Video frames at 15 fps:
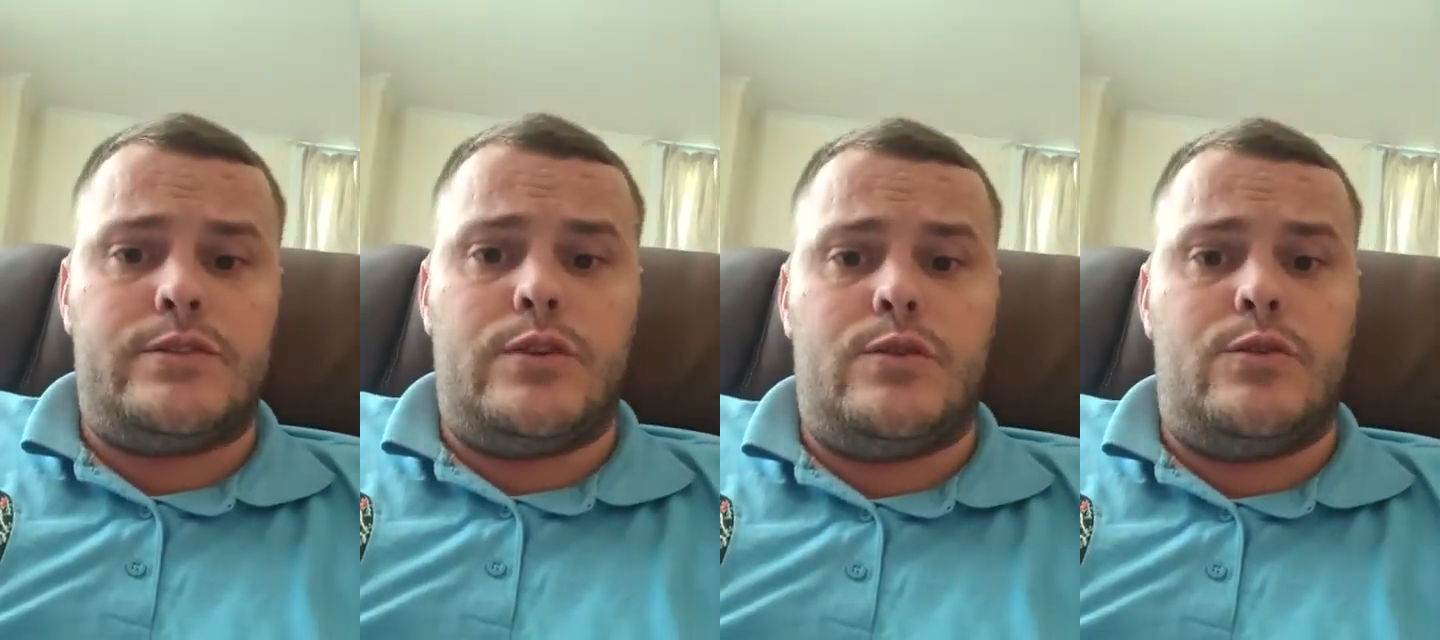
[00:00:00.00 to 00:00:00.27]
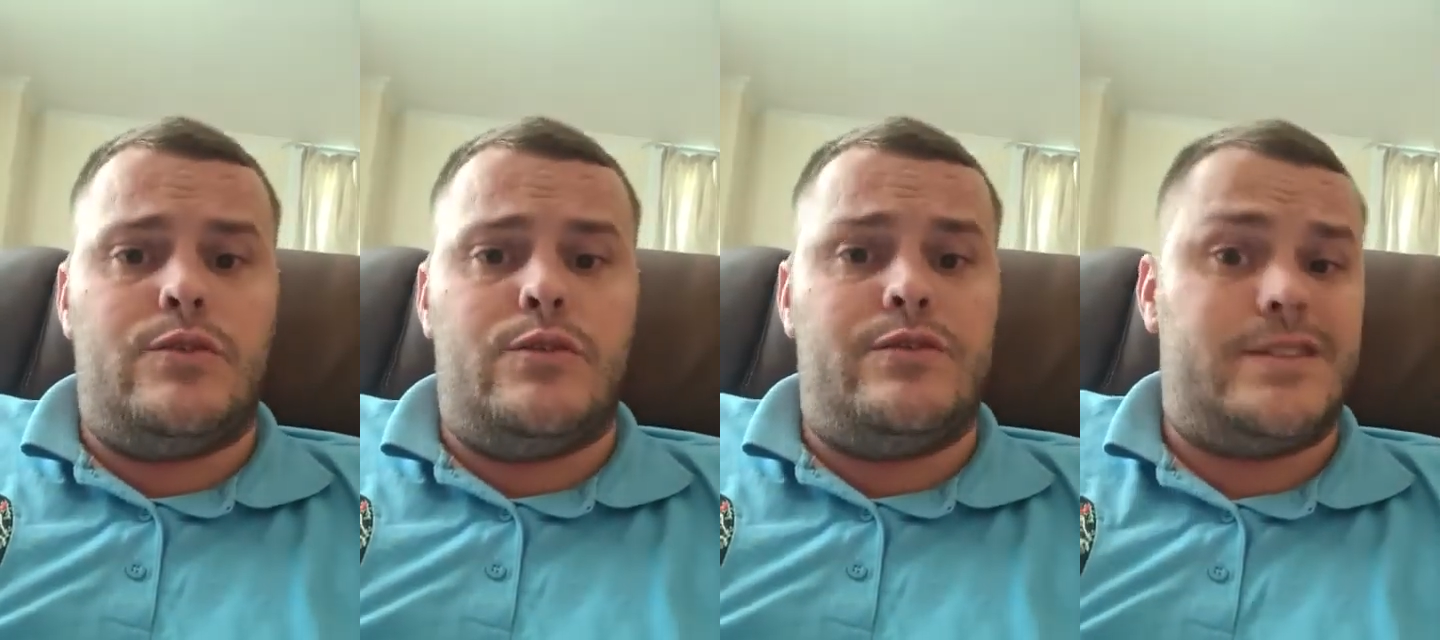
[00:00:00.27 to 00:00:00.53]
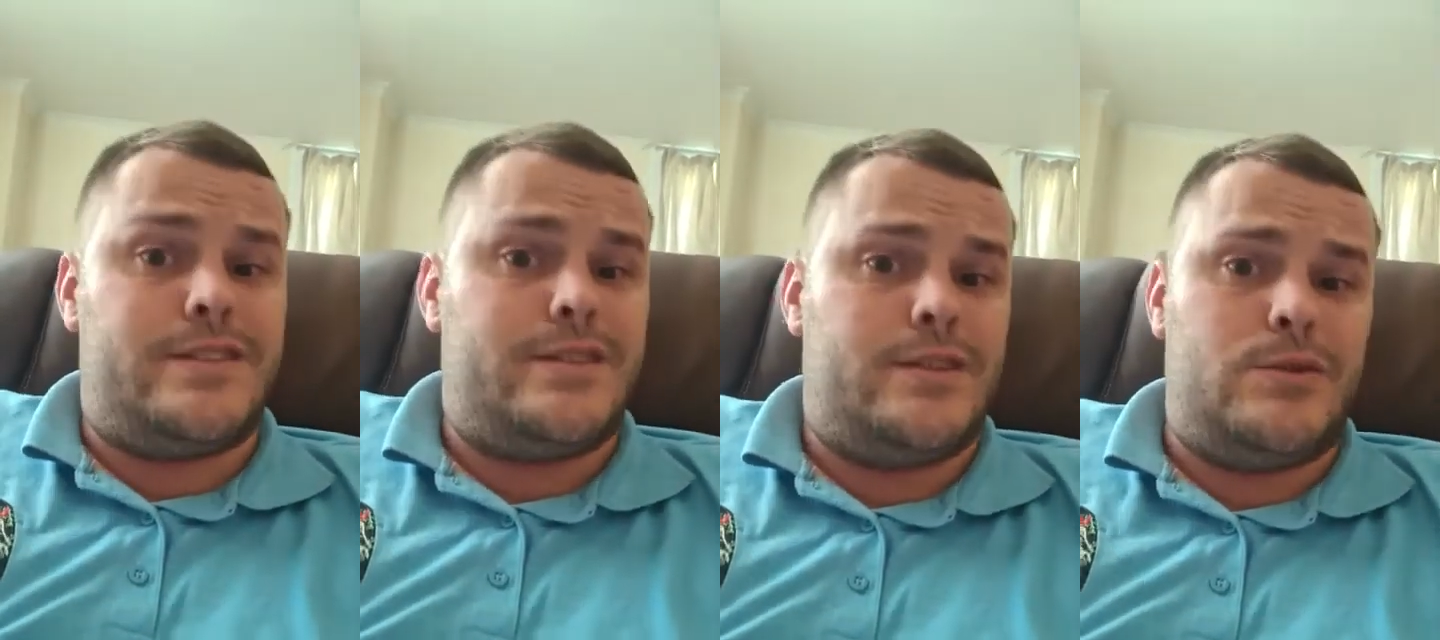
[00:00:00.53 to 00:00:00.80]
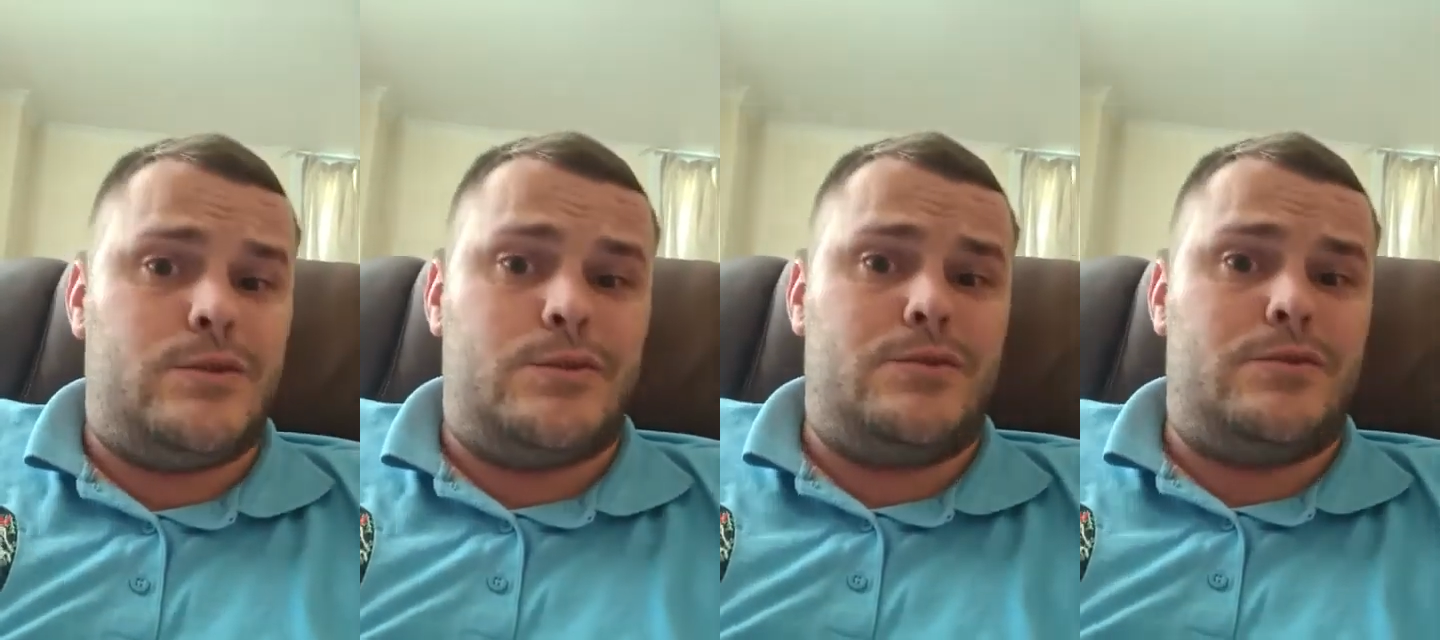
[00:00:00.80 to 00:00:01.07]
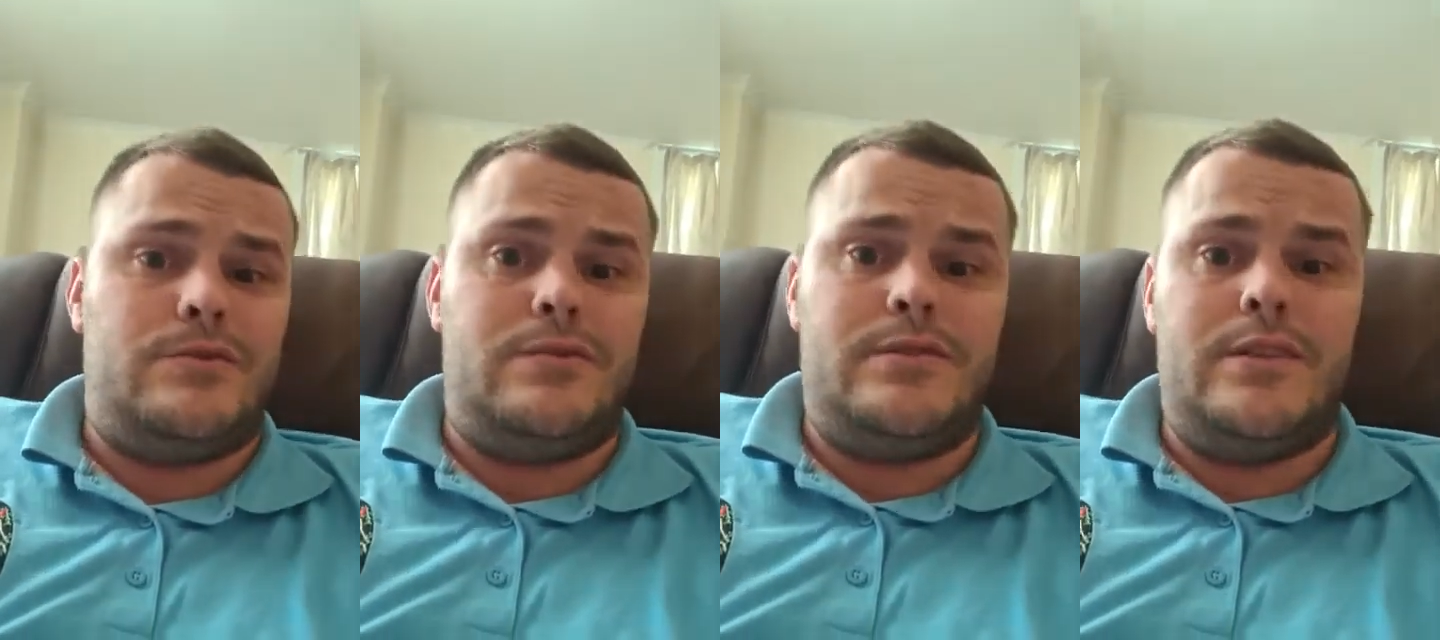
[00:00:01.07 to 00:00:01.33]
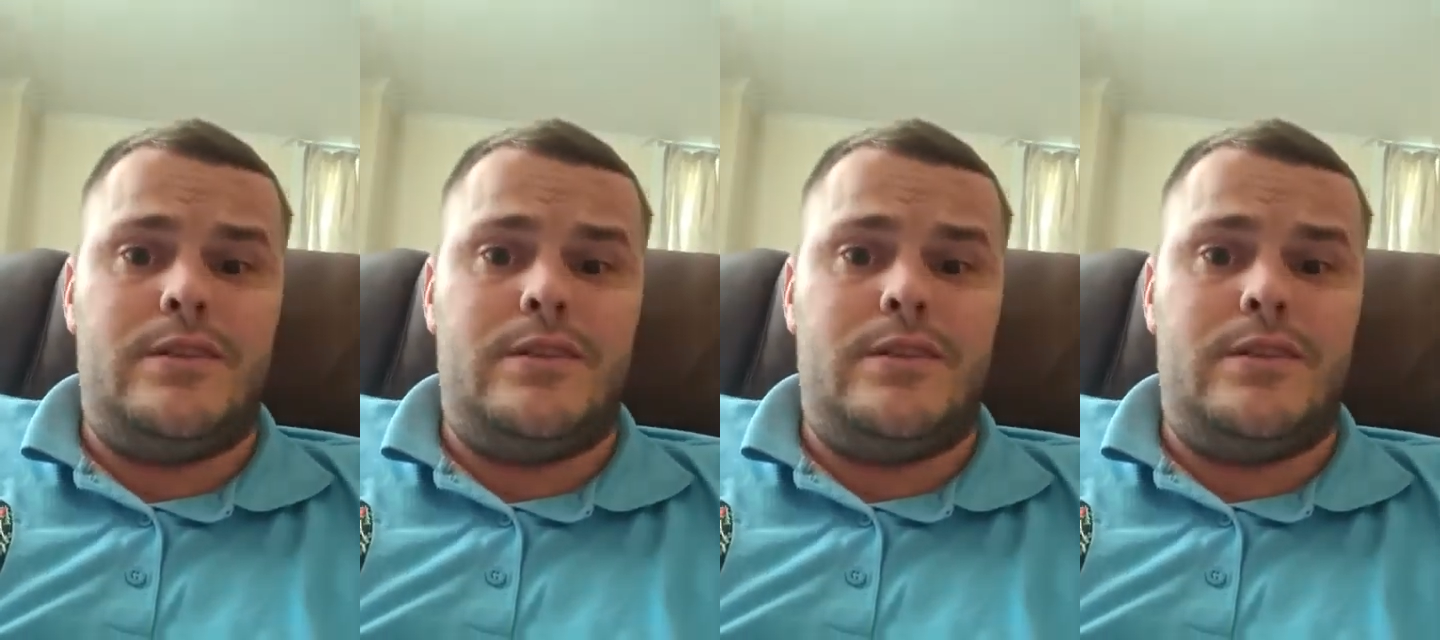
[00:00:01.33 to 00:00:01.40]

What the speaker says: not over till